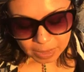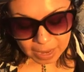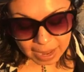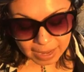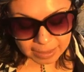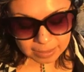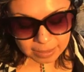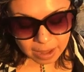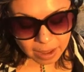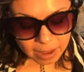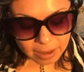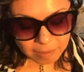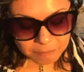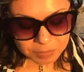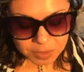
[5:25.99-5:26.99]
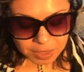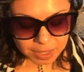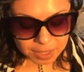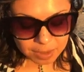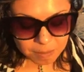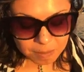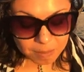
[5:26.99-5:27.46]
I love
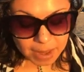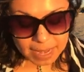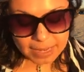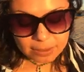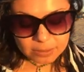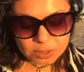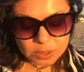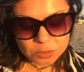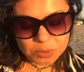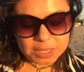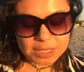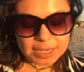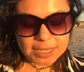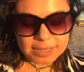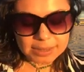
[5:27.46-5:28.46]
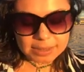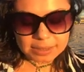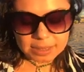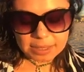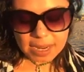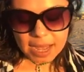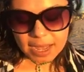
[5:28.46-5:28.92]
the mild sweetness
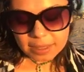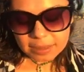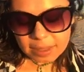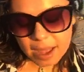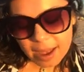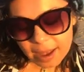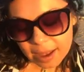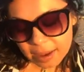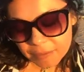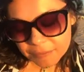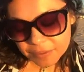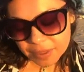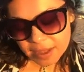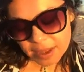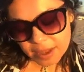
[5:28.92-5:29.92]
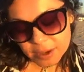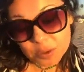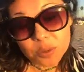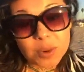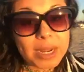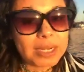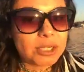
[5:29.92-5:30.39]
and I love the
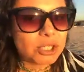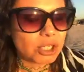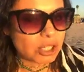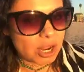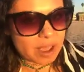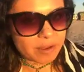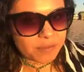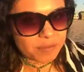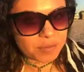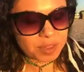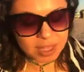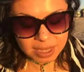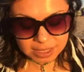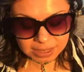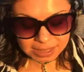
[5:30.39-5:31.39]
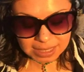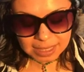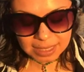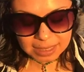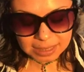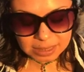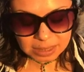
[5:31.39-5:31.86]
crunch of the
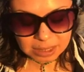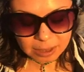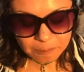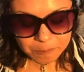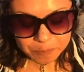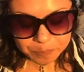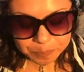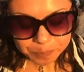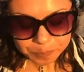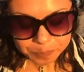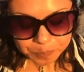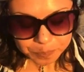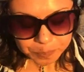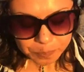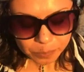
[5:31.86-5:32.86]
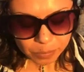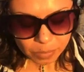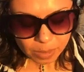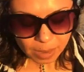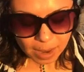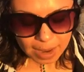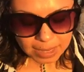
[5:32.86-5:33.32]
seeds.
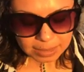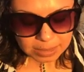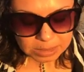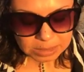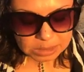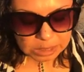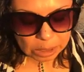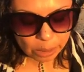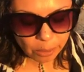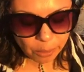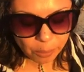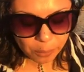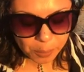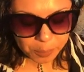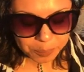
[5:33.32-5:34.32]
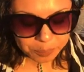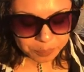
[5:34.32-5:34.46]
And so,